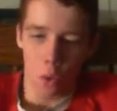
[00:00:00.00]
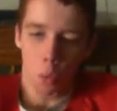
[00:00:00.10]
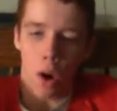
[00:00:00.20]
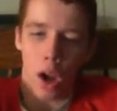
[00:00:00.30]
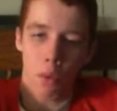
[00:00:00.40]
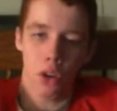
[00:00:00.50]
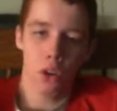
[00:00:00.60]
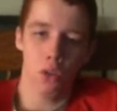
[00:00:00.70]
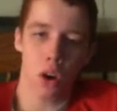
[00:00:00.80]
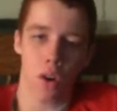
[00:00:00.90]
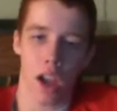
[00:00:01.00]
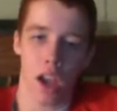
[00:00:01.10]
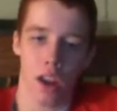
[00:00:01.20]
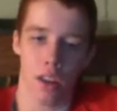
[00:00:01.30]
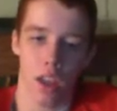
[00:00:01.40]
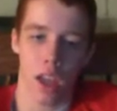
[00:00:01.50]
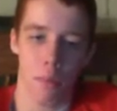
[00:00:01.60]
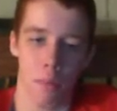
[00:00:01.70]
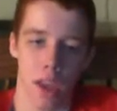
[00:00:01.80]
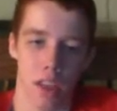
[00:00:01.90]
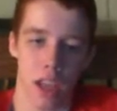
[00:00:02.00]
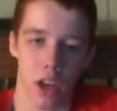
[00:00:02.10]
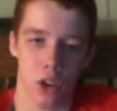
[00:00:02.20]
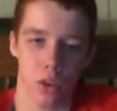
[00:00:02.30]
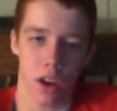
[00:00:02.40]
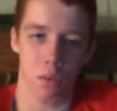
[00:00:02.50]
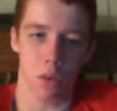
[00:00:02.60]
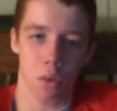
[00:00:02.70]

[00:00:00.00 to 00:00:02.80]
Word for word: why would you go ahead and make that trade?